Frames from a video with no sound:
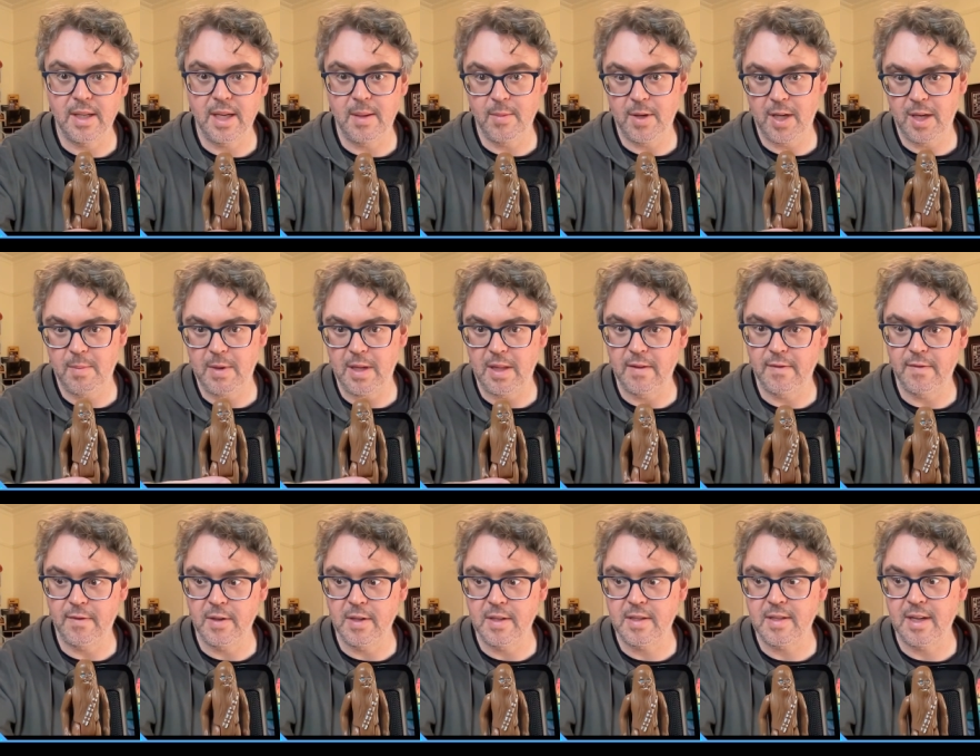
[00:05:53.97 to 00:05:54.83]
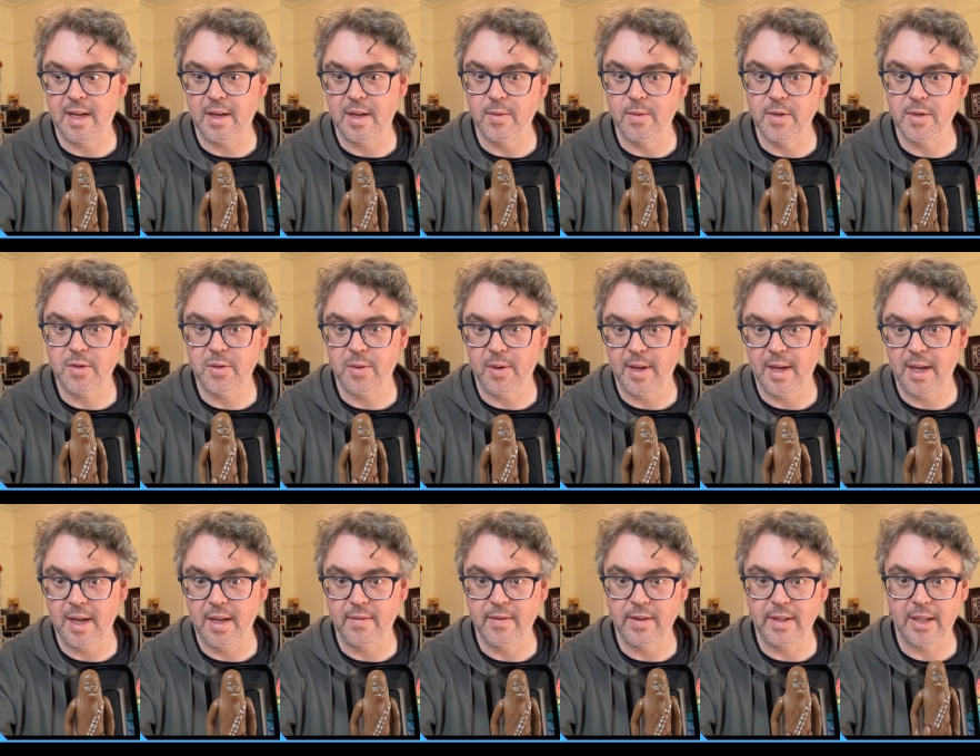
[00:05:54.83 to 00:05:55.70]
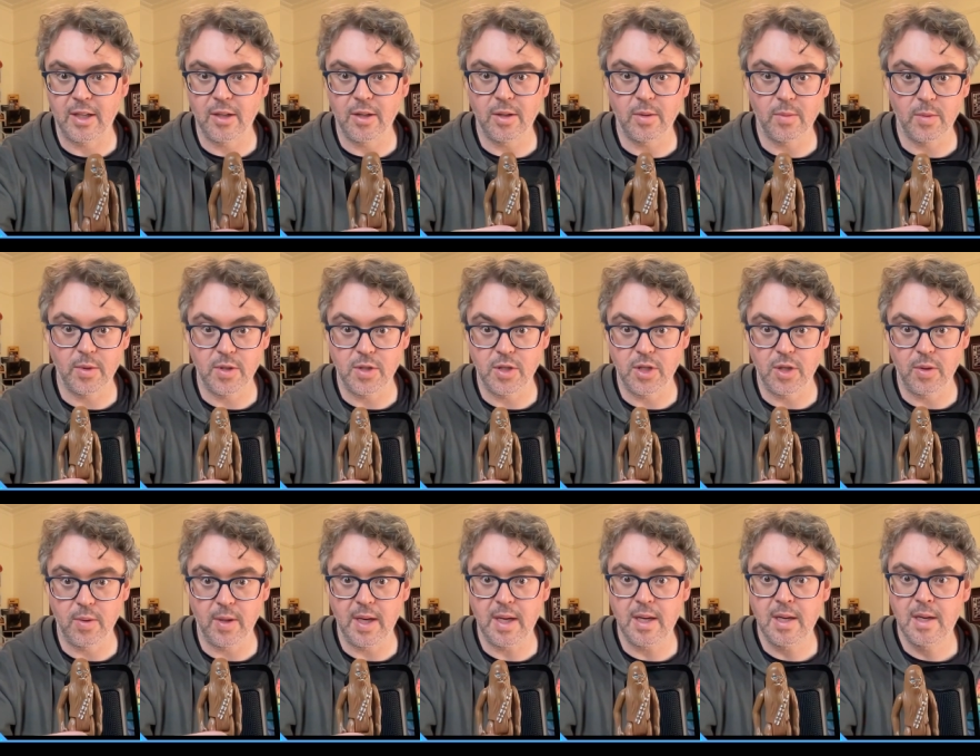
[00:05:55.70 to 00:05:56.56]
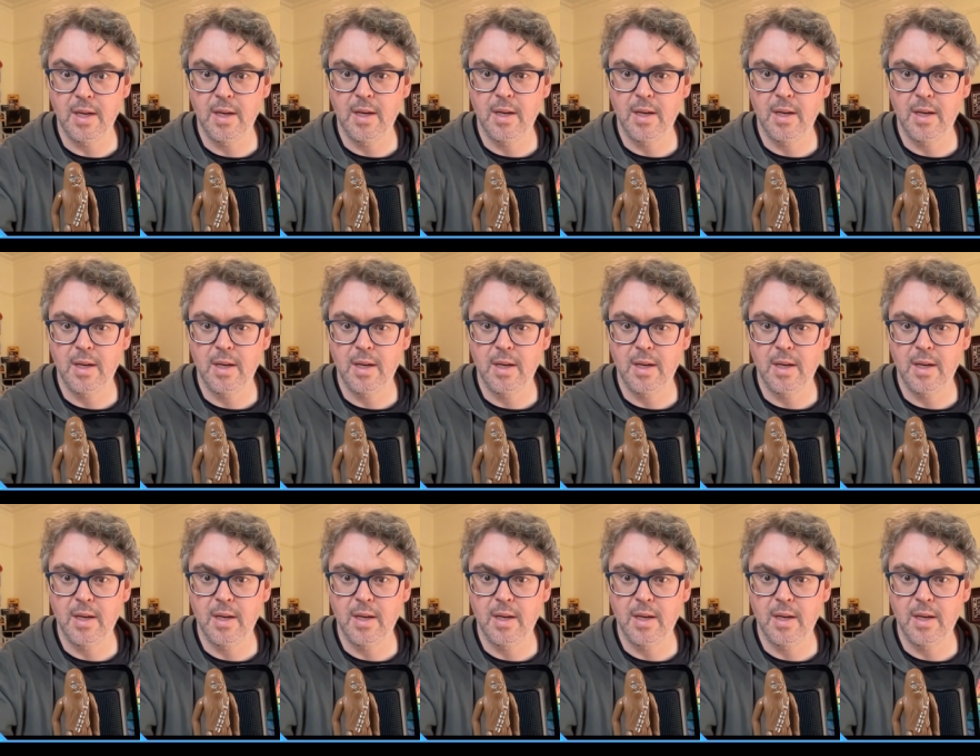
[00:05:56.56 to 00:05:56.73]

He might have been the first Star Wars toy I ever got was Chewie.